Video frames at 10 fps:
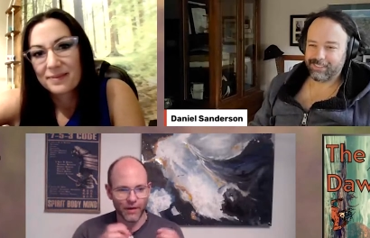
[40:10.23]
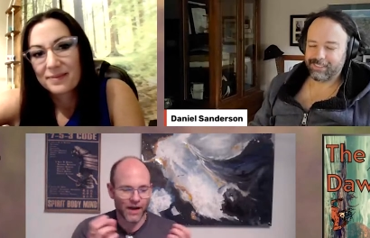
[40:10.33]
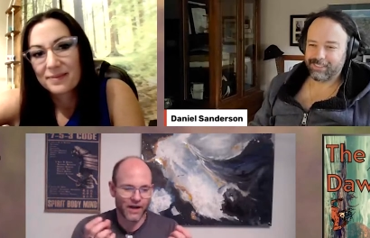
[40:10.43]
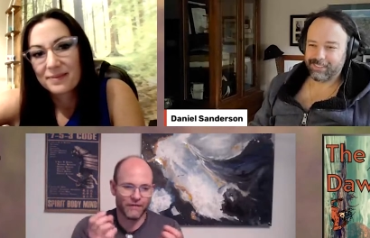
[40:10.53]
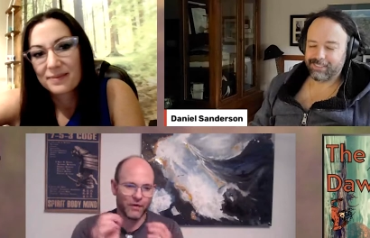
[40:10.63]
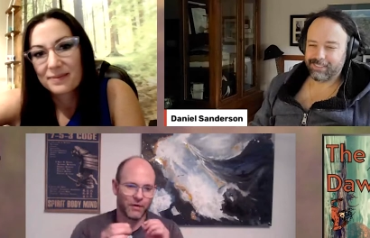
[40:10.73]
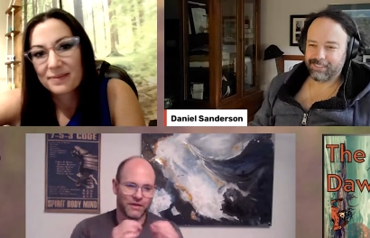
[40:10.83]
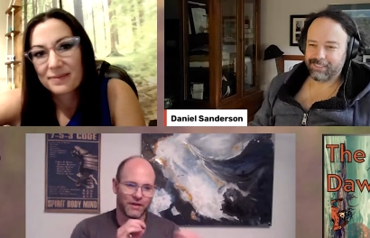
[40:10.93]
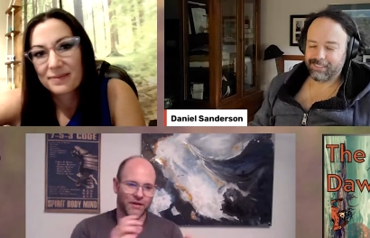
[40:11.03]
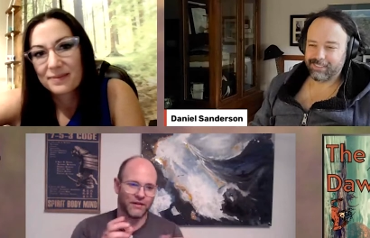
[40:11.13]
Speaker 1: by
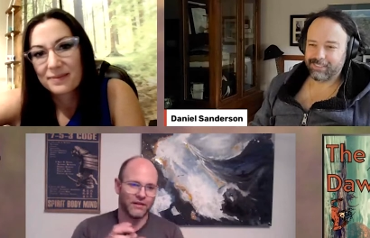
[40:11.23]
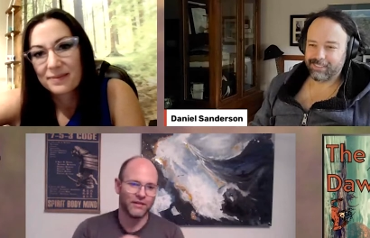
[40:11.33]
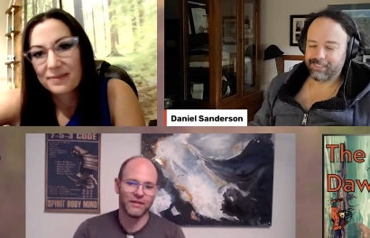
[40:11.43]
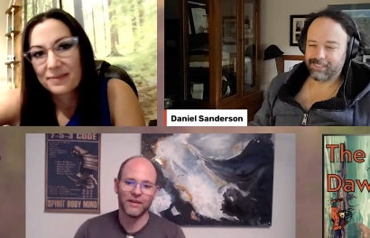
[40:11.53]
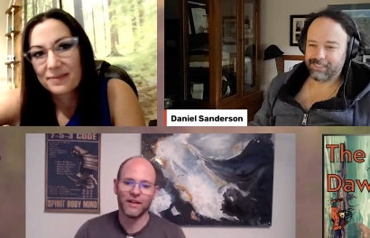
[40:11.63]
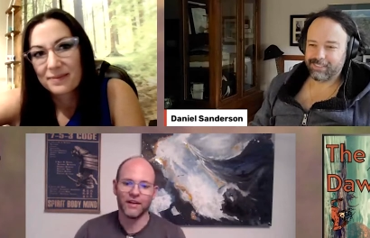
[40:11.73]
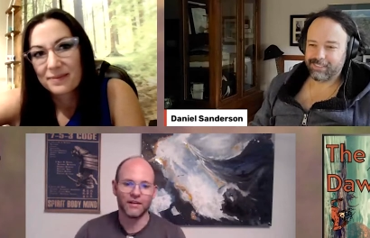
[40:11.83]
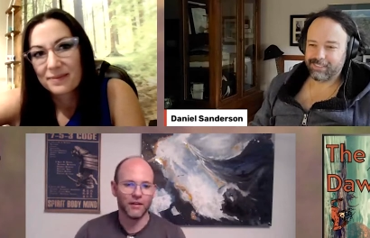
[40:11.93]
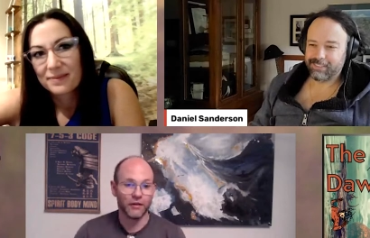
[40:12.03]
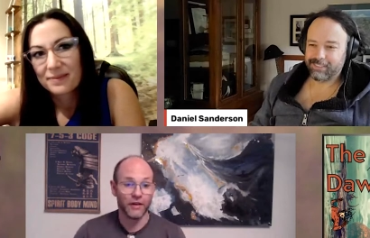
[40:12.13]
focusing on
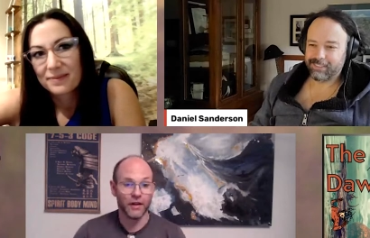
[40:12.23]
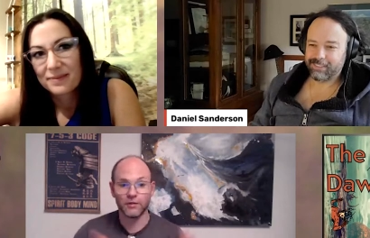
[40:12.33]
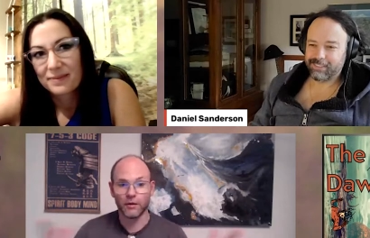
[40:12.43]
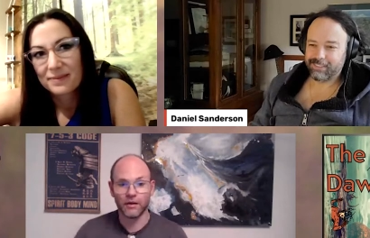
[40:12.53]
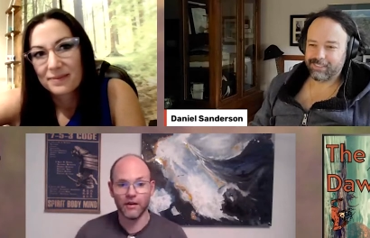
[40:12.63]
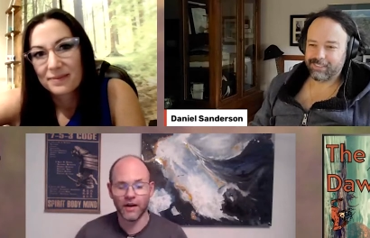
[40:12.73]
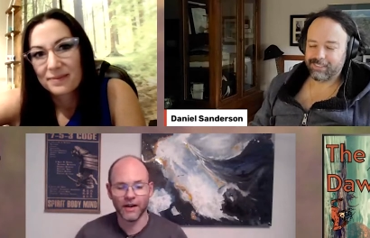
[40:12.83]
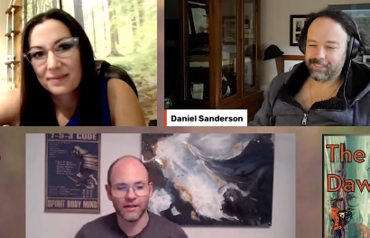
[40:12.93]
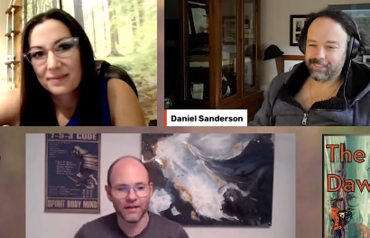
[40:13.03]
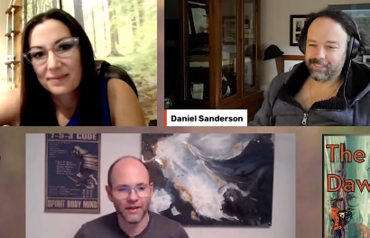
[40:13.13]
little things or
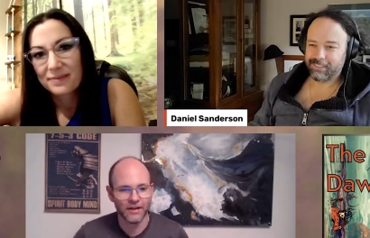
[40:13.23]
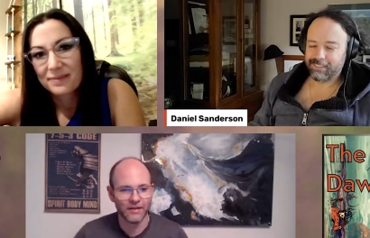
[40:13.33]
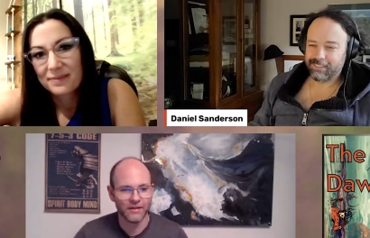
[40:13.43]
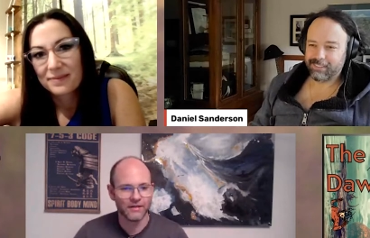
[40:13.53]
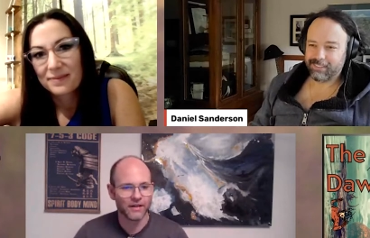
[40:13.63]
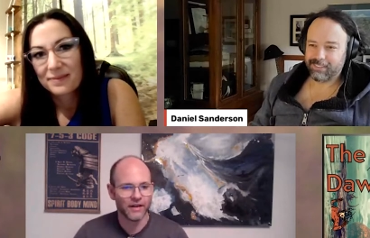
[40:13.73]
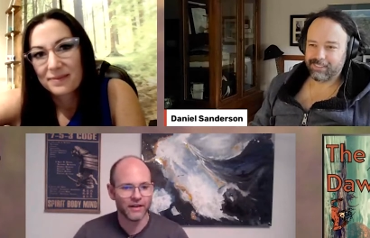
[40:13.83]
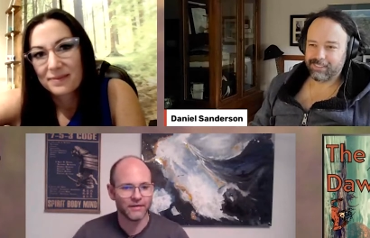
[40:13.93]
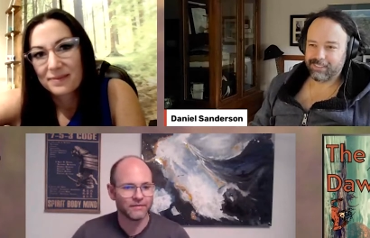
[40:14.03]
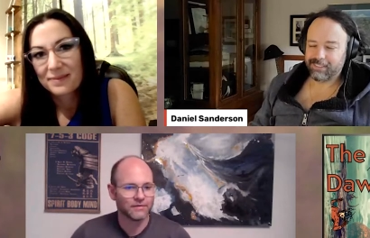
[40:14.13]
not. I don't know.
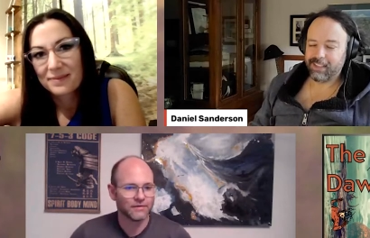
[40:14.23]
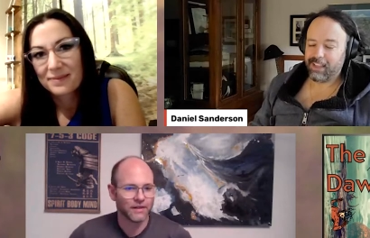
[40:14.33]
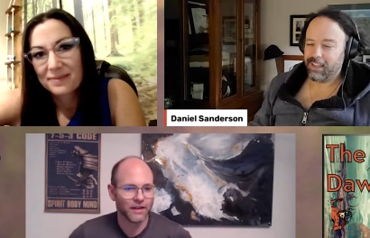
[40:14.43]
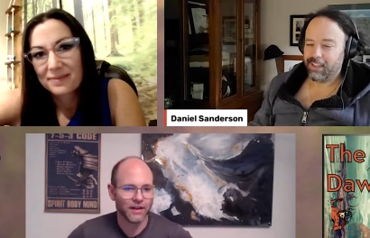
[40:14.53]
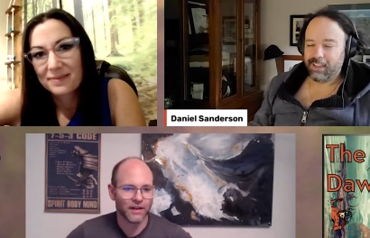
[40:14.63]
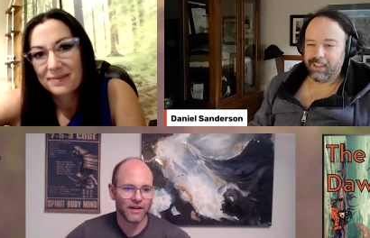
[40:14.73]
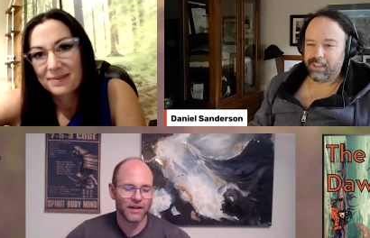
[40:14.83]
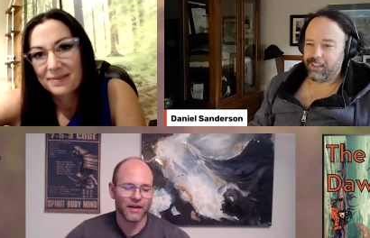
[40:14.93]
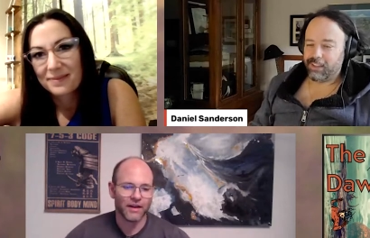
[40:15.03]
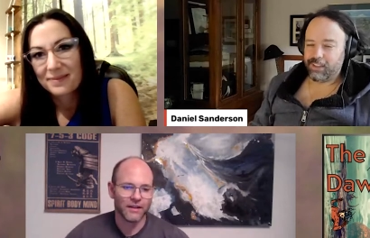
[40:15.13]
I,
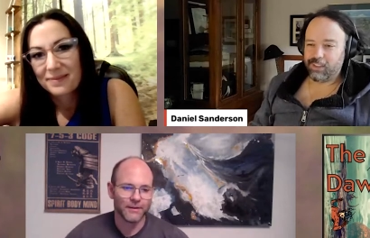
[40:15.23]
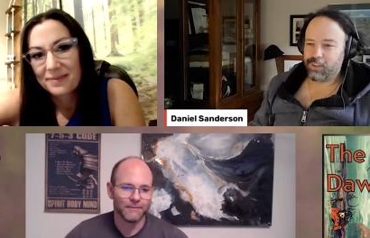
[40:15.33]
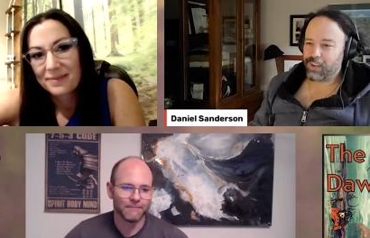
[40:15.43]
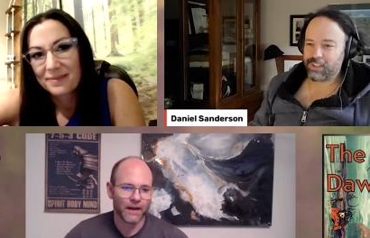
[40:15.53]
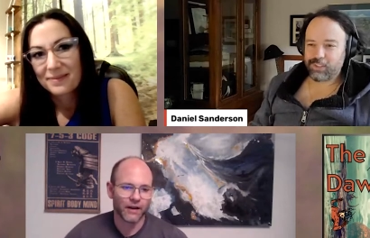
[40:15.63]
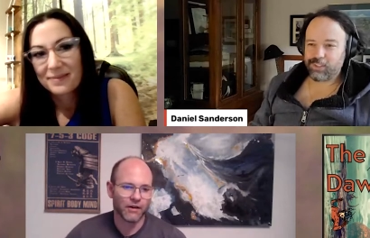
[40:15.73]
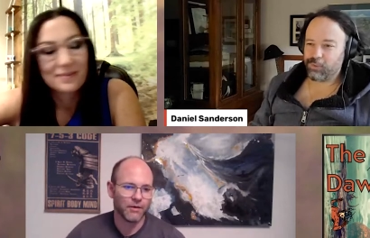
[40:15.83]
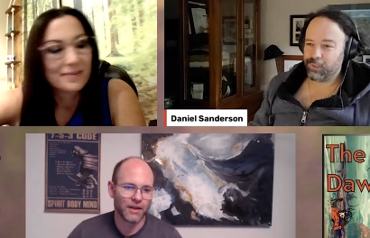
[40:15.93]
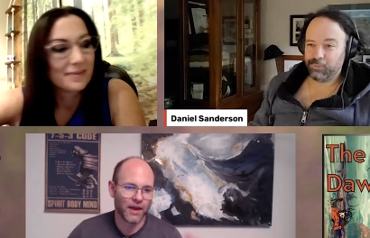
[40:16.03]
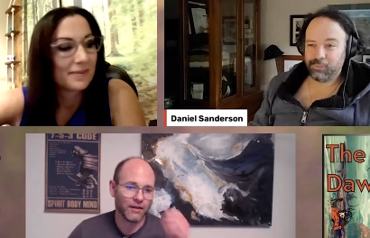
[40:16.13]
Speaker 2: uh, you guys are I
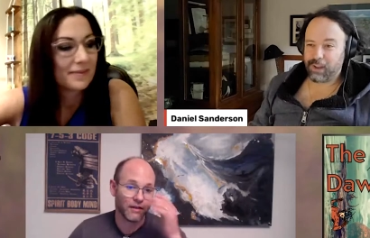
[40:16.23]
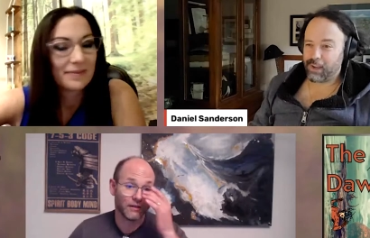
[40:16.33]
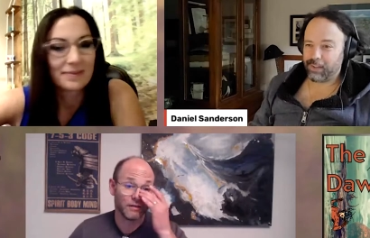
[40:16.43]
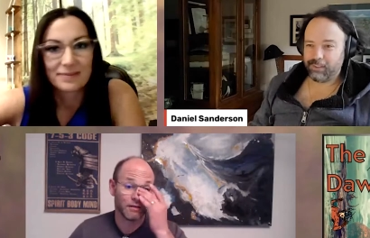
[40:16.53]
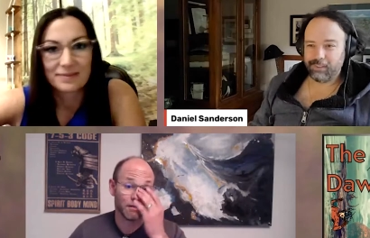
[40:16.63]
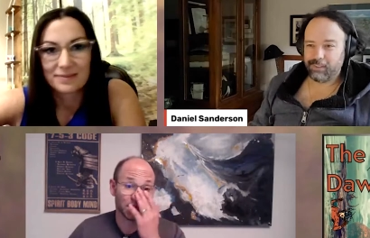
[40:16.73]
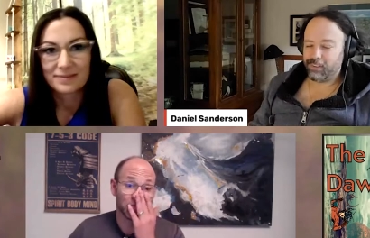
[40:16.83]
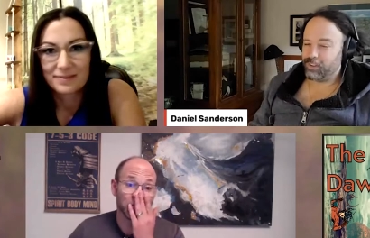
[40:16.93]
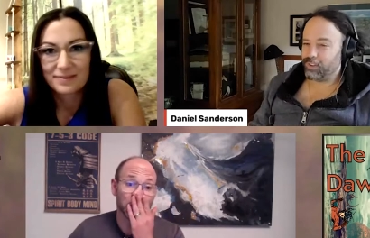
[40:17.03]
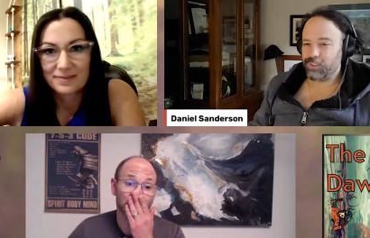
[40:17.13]
doing fine.
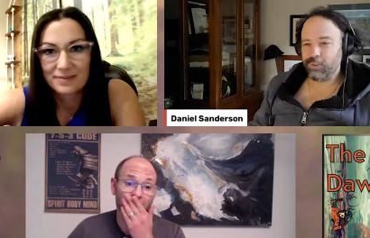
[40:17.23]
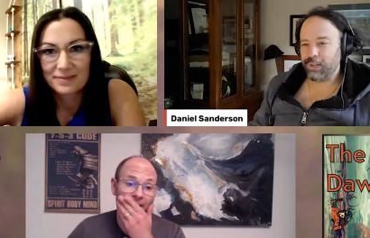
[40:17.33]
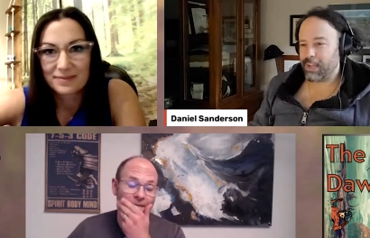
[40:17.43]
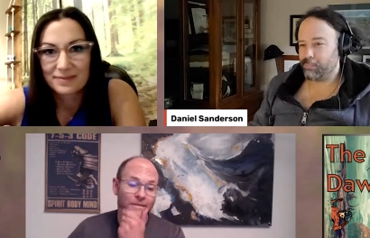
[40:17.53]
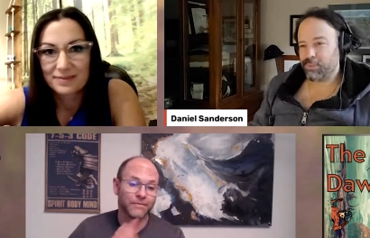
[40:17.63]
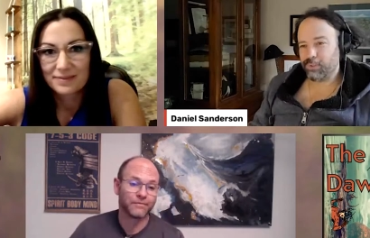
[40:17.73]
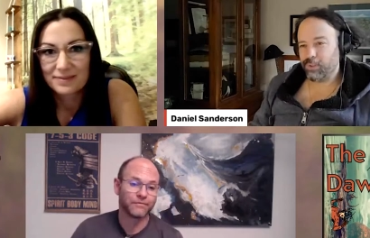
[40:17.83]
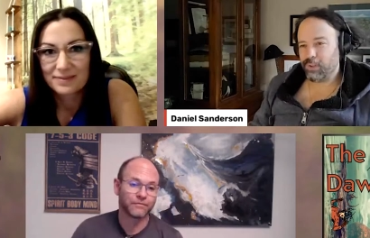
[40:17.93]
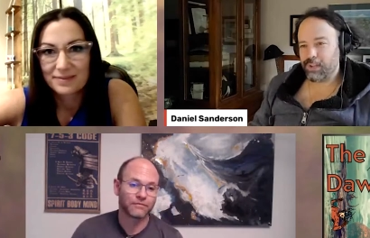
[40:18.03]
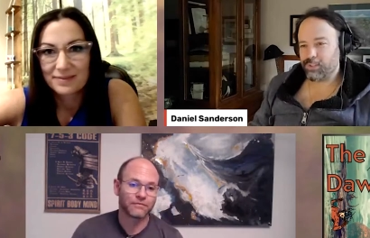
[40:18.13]
You're doing yeah.
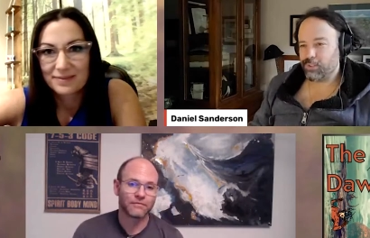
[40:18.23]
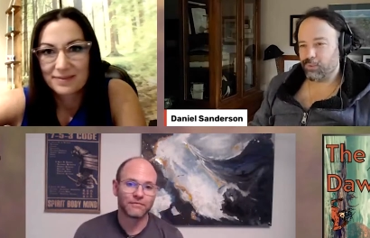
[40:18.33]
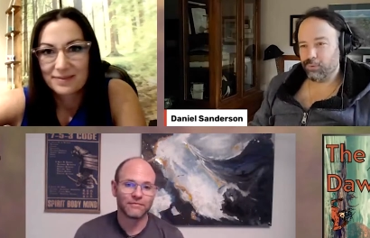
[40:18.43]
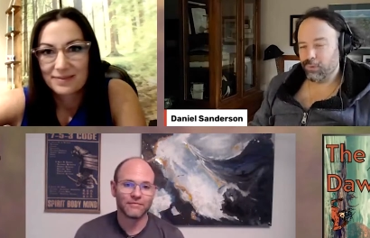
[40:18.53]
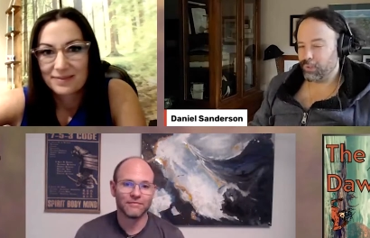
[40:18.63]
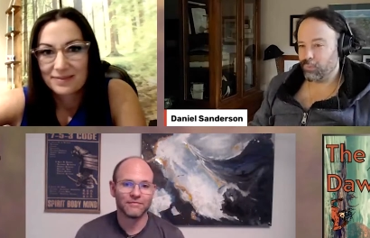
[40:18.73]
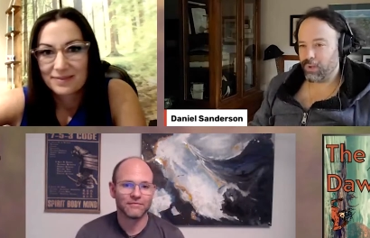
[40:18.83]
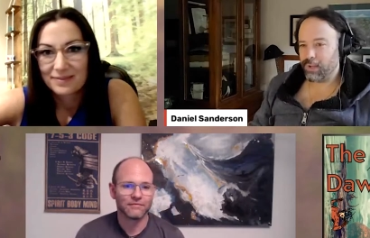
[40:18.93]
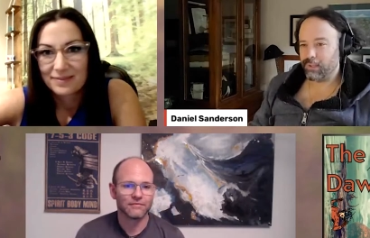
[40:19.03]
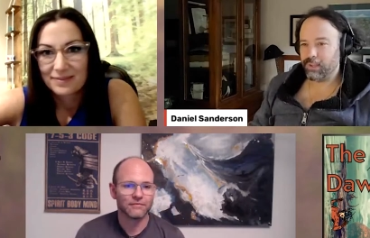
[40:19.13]
absolutely. You guys are doing really
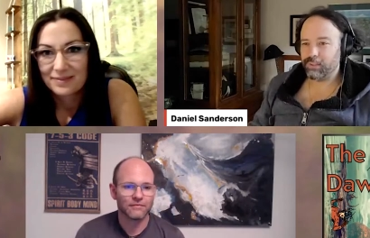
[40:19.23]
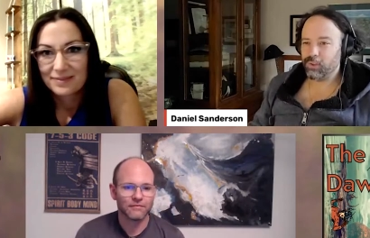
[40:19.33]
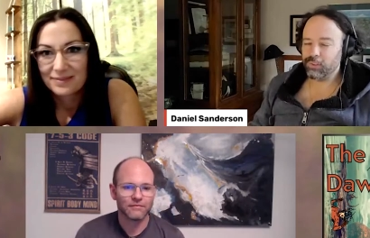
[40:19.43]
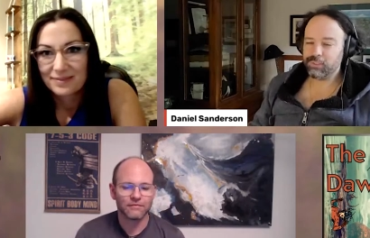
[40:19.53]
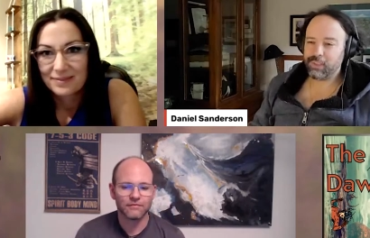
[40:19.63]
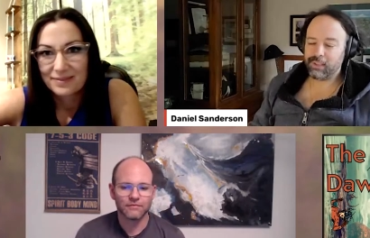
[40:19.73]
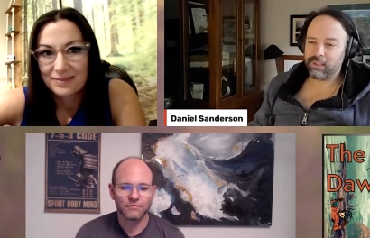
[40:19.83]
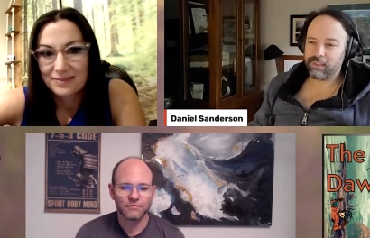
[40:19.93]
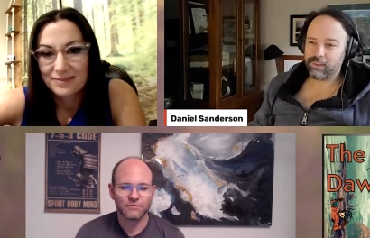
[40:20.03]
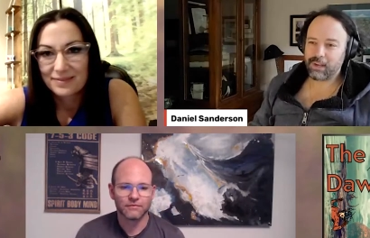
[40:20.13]
well. And the only th-
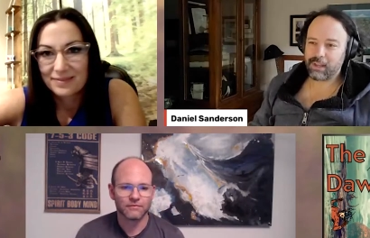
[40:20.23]
and the other